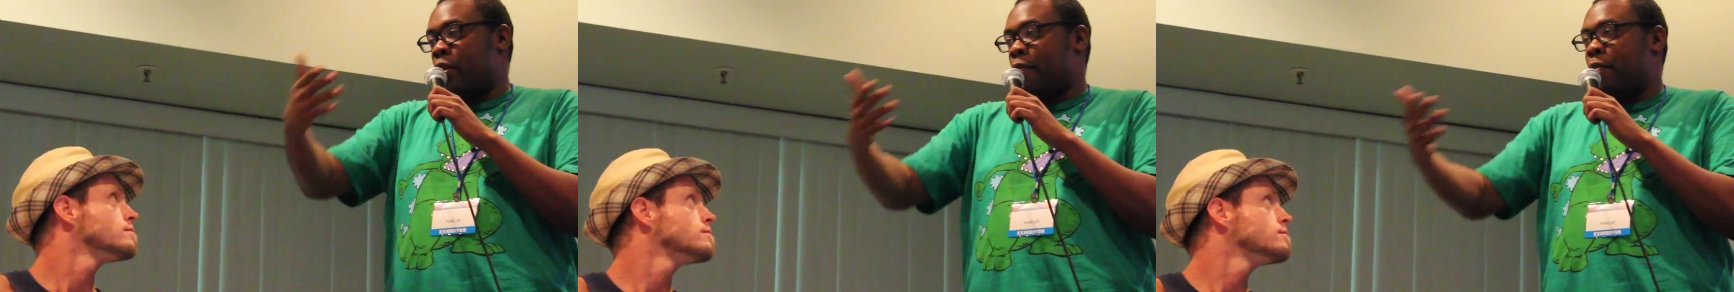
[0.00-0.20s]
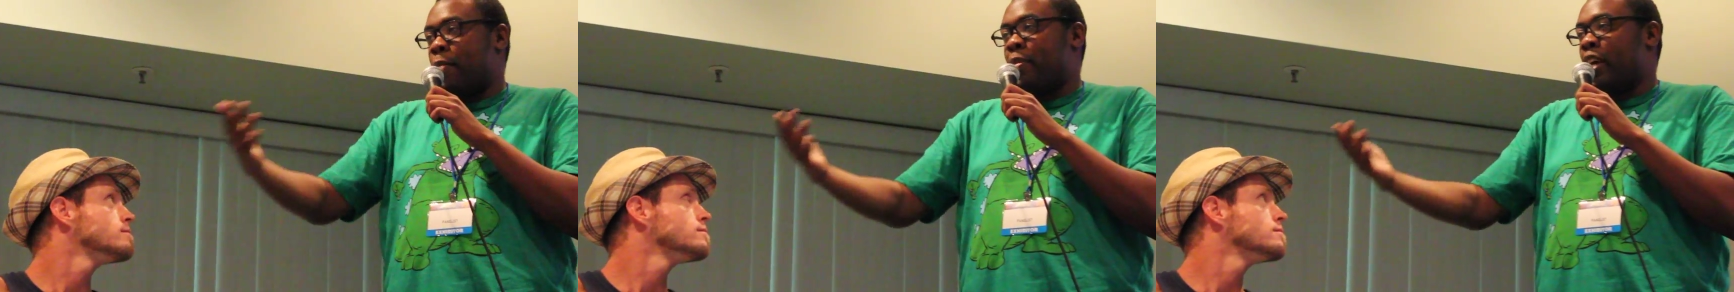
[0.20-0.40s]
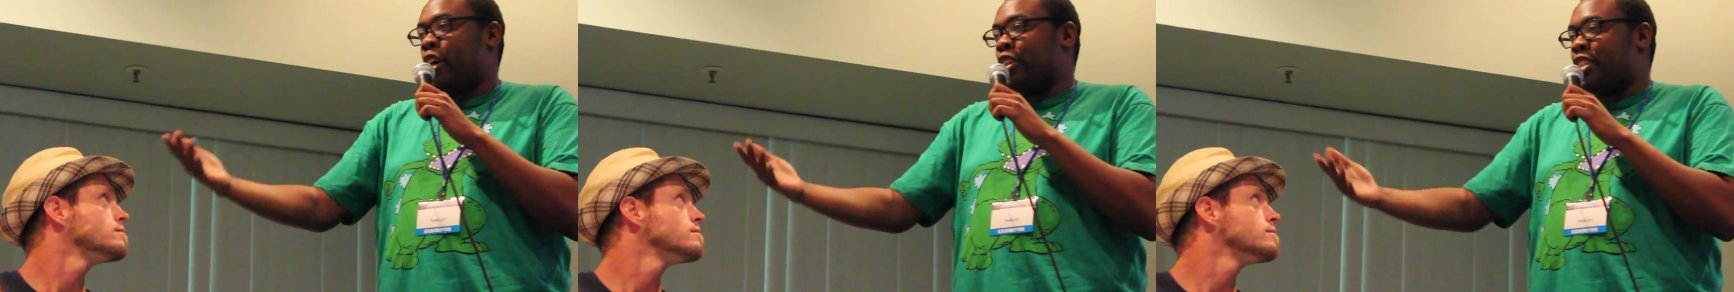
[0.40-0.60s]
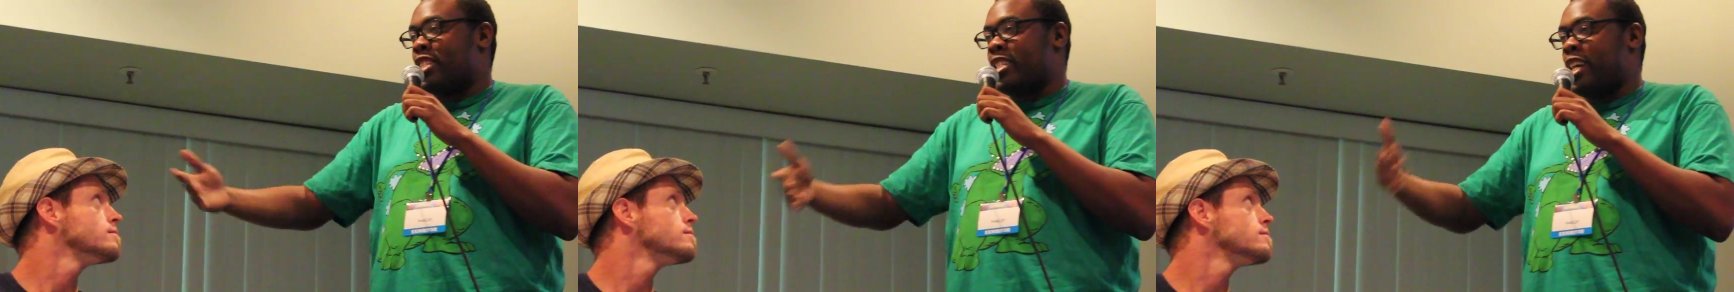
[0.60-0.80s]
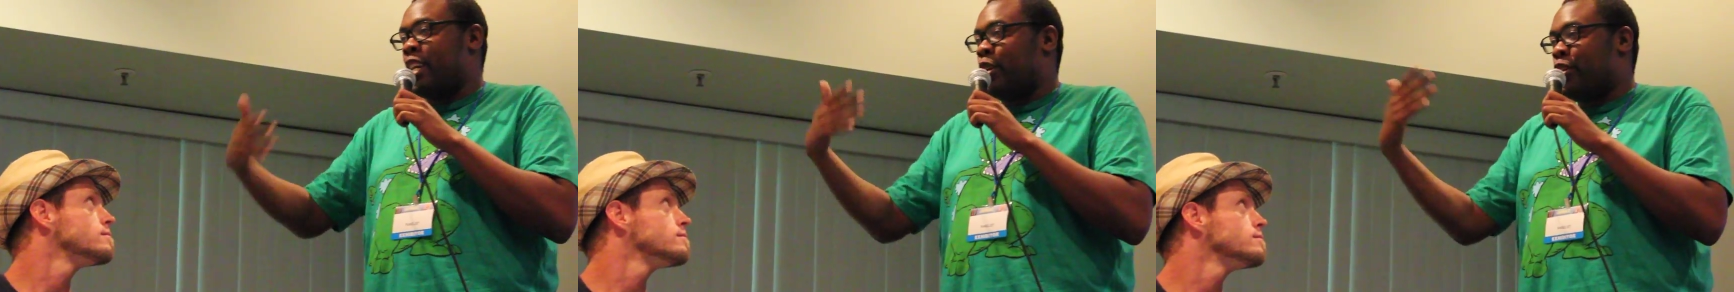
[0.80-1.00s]
Speaker 1: about being on the
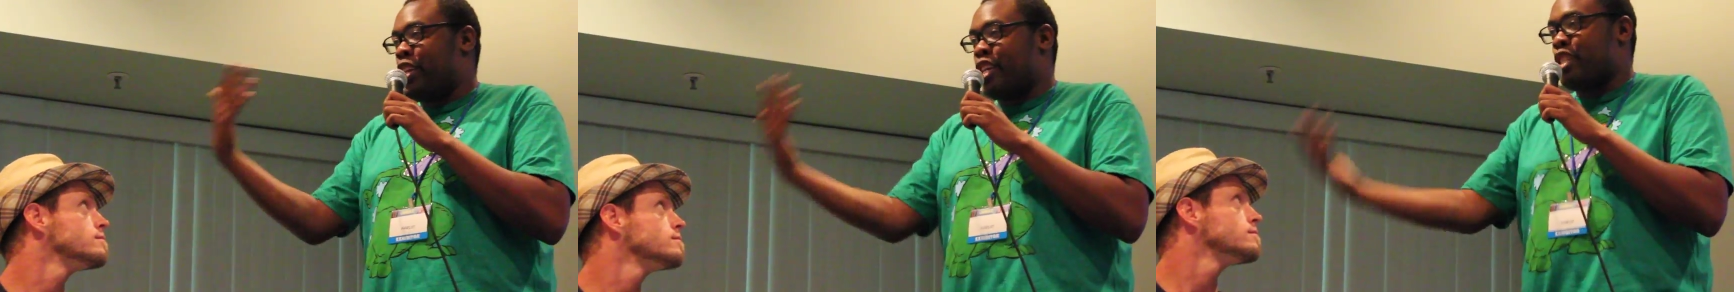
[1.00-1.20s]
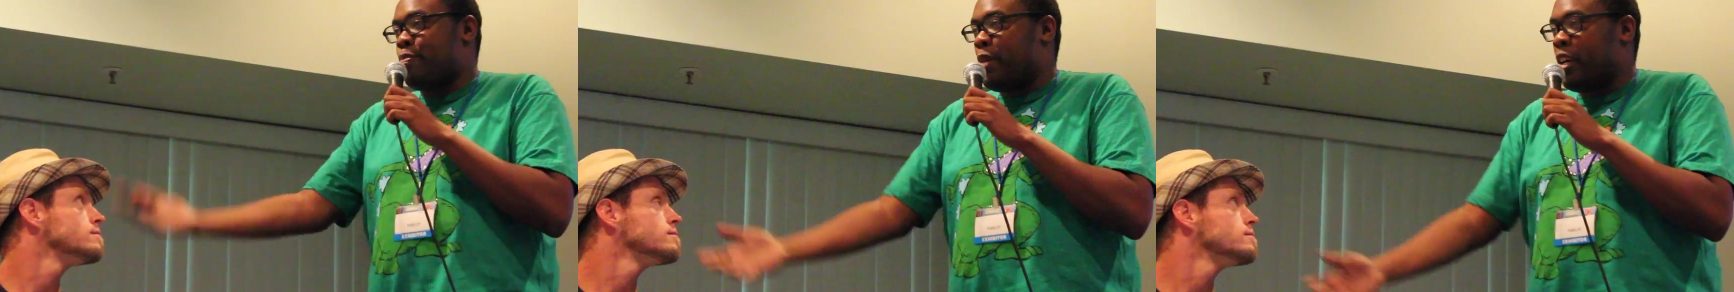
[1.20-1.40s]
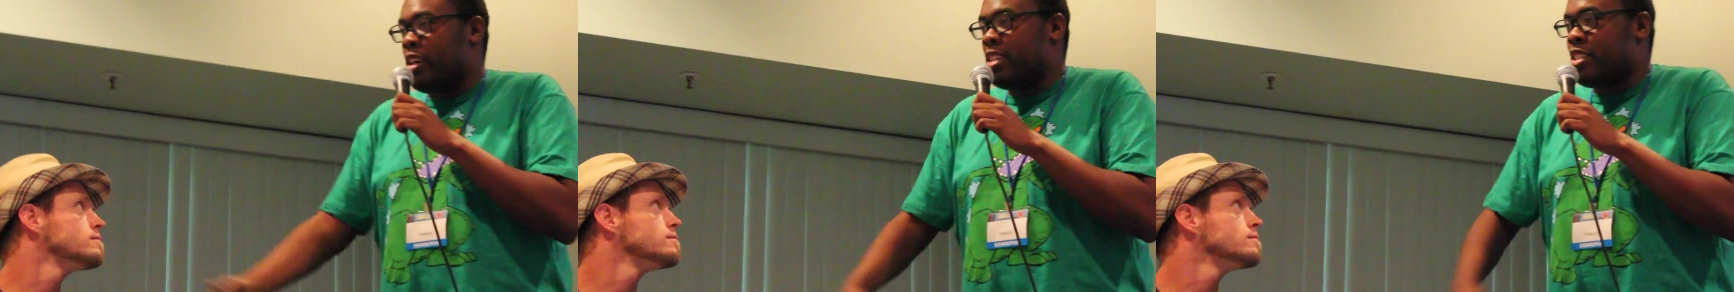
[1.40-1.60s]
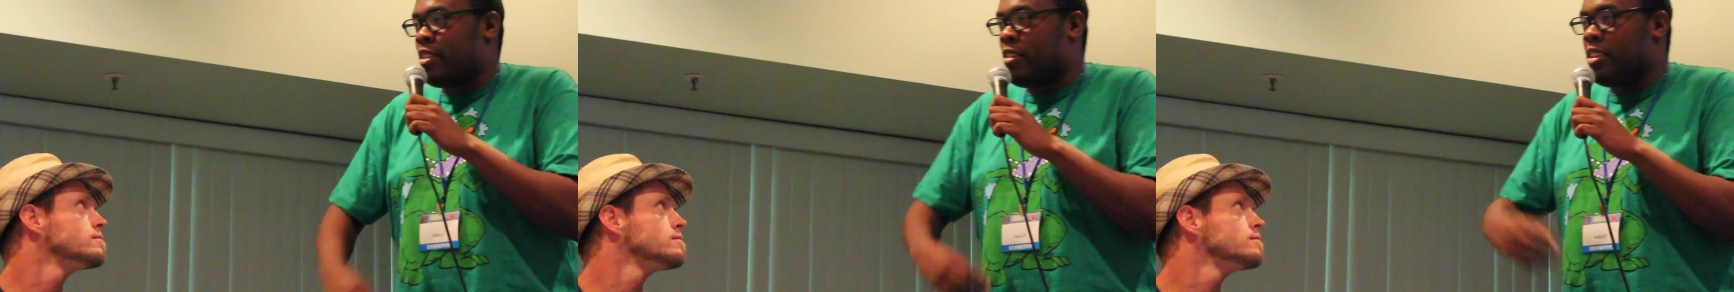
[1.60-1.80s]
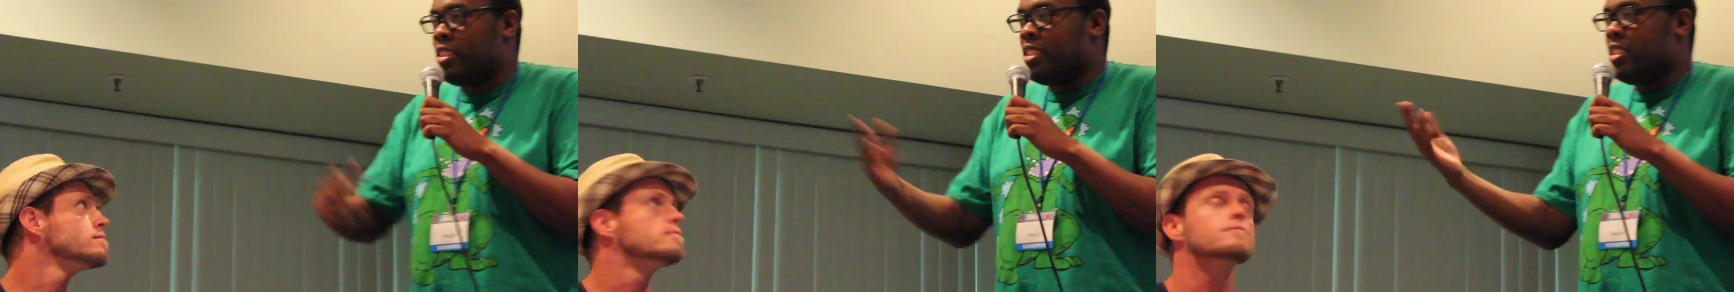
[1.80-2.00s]
set or the experience?
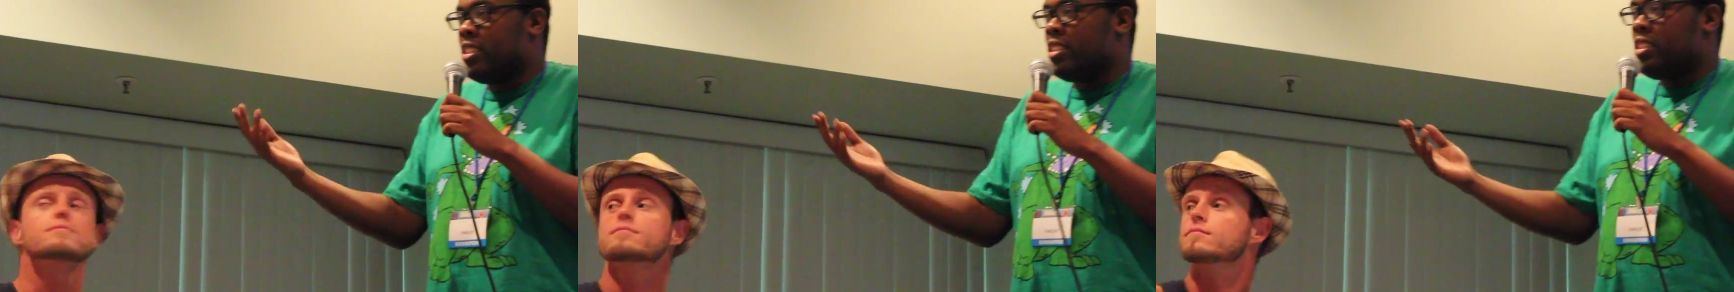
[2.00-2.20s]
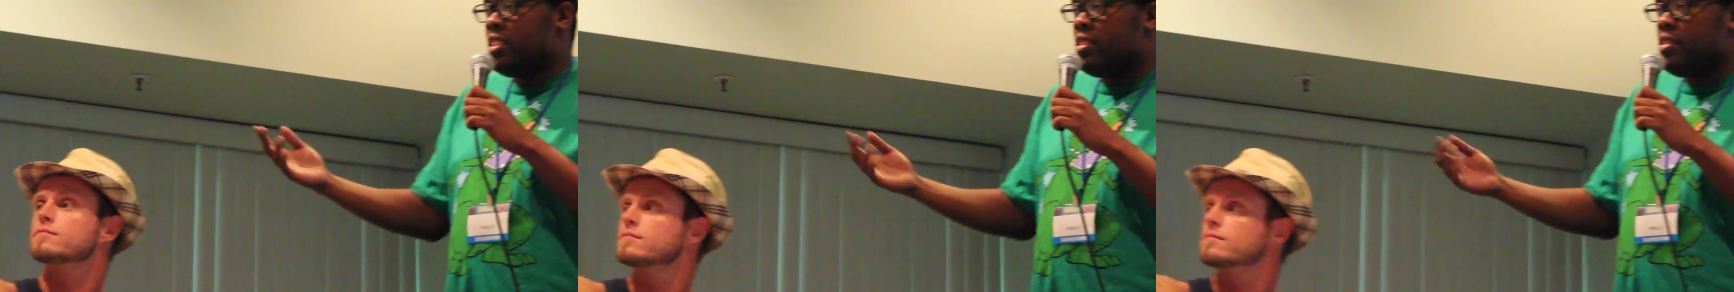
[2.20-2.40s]
I, or I just want to